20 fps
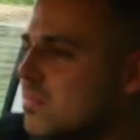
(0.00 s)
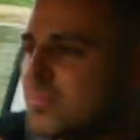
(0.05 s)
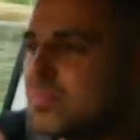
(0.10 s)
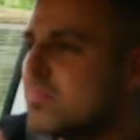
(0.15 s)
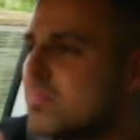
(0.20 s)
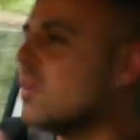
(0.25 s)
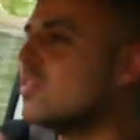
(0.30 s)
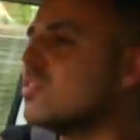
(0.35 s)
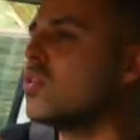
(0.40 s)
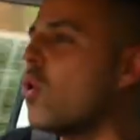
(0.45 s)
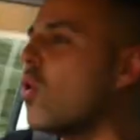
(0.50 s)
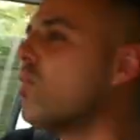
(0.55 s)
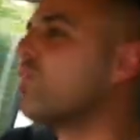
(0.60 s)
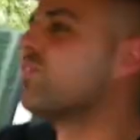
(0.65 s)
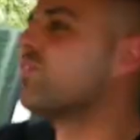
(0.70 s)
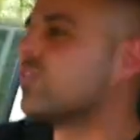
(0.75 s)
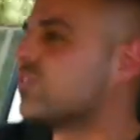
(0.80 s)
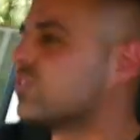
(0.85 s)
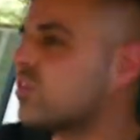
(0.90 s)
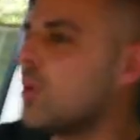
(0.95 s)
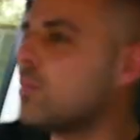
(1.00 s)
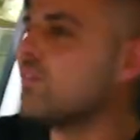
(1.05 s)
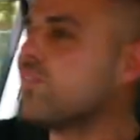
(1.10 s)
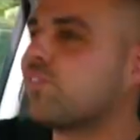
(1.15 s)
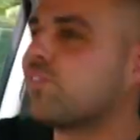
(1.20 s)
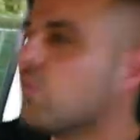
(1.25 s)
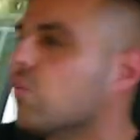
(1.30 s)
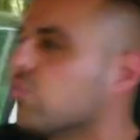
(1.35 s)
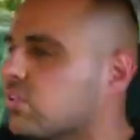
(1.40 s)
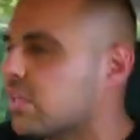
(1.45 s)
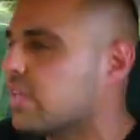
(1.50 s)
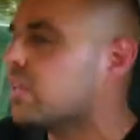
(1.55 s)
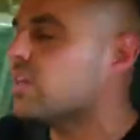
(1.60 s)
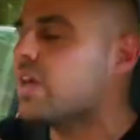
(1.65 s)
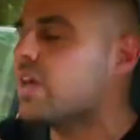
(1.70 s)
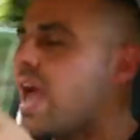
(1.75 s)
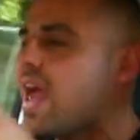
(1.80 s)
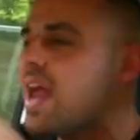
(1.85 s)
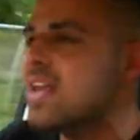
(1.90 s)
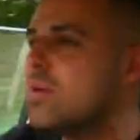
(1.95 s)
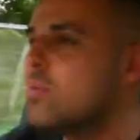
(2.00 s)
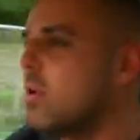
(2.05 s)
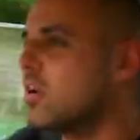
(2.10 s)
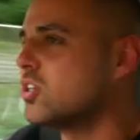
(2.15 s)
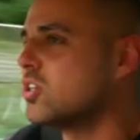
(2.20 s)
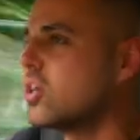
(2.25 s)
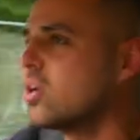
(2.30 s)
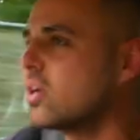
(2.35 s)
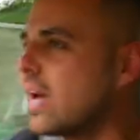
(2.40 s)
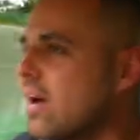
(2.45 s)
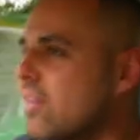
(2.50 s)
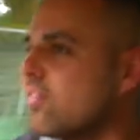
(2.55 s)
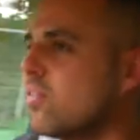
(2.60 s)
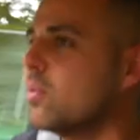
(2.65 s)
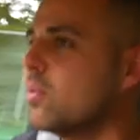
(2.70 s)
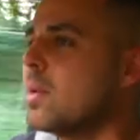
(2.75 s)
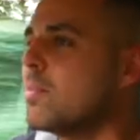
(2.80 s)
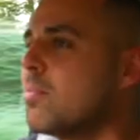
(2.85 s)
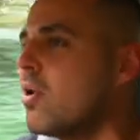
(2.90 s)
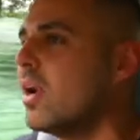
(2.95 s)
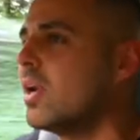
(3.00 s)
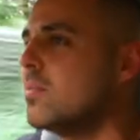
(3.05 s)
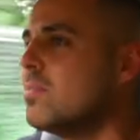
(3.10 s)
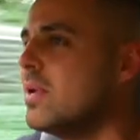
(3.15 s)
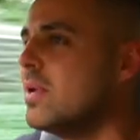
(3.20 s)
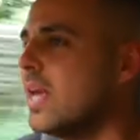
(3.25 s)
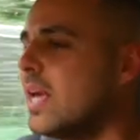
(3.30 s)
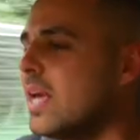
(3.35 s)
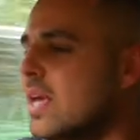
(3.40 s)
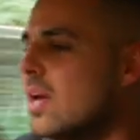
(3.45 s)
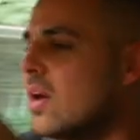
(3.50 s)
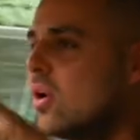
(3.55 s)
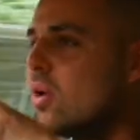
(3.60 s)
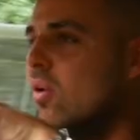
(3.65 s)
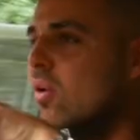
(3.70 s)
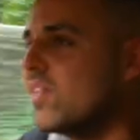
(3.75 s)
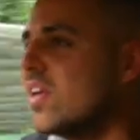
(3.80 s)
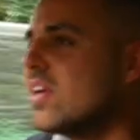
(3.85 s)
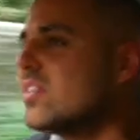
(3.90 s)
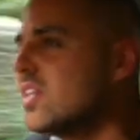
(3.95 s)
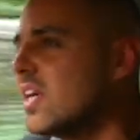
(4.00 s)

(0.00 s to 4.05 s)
most obvious common faults that anyone should look out for when they're buying a Mini, of this